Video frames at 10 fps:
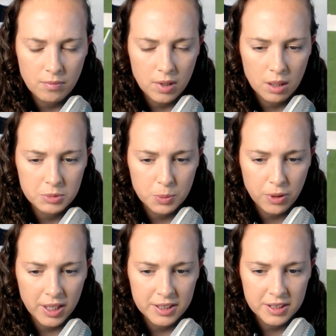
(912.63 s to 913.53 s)
I'm
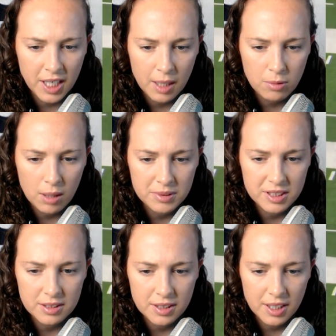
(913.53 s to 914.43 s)
surprised Cam
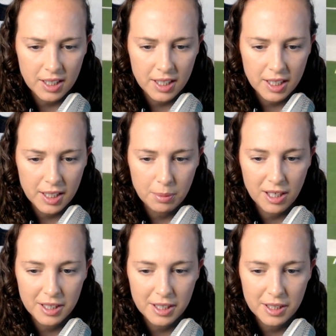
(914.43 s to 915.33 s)
Robinson did not get a block
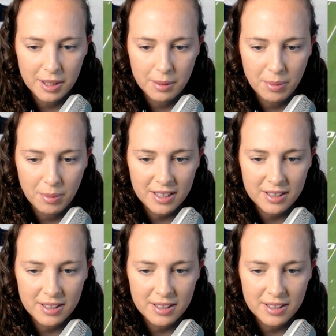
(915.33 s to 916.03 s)
in the back there.